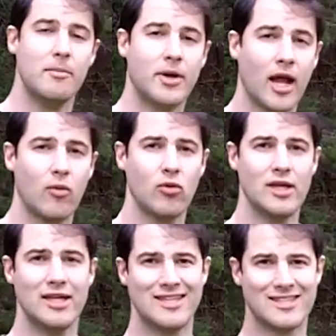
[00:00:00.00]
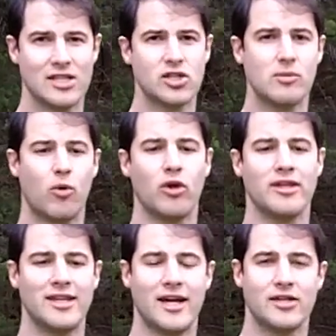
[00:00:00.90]
but I will essentially boil
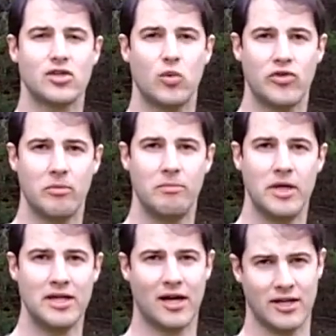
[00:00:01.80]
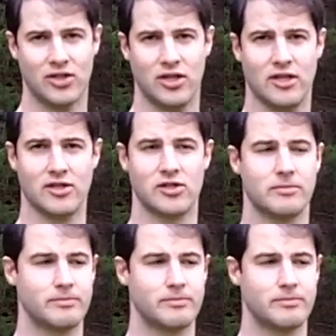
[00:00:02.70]
it down to what the big gotcha is.